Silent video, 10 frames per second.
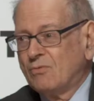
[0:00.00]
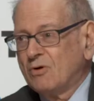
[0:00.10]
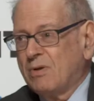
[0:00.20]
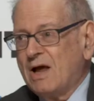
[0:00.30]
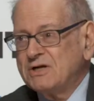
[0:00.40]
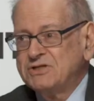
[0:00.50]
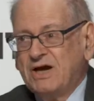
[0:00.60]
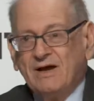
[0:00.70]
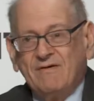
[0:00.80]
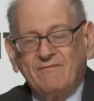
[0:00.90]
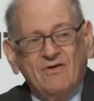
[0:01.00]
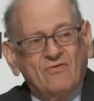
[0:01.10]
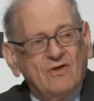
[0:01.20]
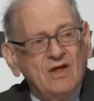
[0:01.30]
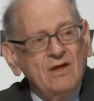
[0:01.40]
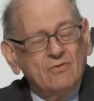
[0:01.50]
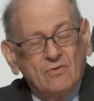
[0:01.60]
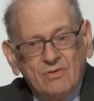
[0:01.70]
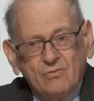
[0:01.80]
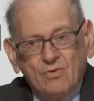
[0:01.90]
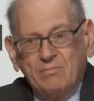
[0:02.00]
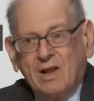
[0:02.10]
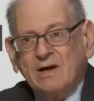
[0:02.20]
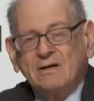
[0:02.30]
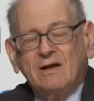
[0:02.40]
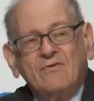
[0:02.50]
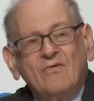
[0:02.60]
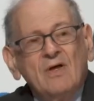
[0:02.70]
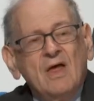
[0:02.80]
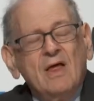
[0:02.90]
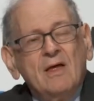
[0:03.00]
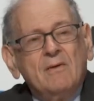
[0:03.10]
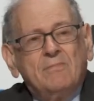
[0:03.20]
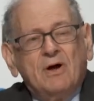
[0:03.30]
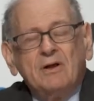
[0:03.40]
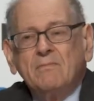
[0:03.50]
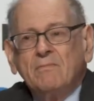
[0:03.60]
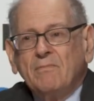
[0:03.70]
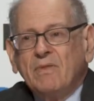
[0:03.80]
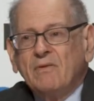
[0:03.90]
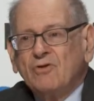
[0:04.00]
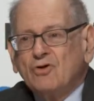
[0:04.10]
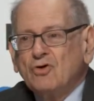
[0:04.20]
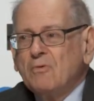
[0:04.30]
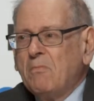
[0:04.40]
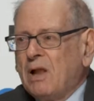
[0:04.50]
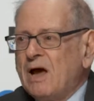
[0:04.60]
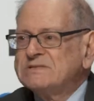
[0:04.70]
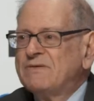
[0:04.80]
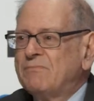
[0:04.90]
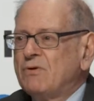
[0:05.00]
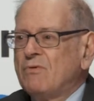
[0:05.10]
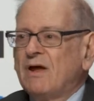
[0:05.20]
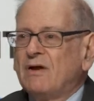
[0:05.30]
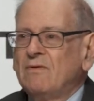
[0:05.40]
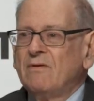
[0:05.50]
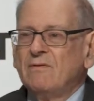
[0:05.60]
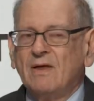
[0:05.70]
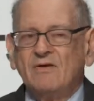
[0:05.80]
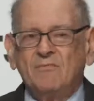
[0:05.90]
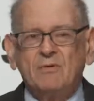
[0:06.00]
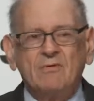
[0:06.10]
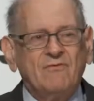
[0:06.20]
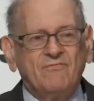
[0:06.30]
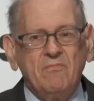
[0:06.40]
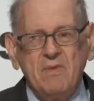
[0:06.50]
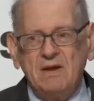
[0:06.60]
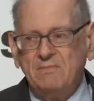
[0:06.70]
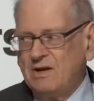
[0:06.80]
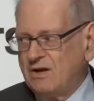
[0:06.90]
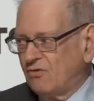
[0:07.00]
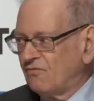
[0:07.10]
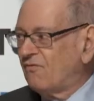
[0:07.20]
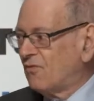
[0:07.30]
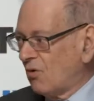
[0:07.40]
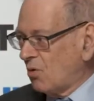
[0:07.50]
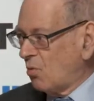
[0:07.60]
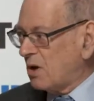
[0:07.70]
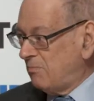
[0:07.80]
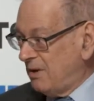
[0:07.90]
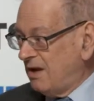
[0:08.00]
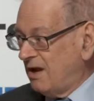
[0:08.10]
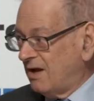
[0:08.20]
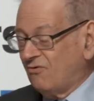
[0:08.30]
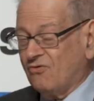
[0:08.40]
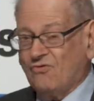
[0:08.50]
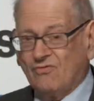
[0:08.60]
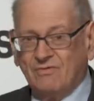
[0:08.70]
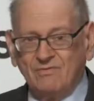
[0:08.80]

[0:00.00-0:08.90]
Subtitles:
word blockchain, obviously, or the word block does, but the term blocks have been around for many, many years. If you go on Wikipedia and just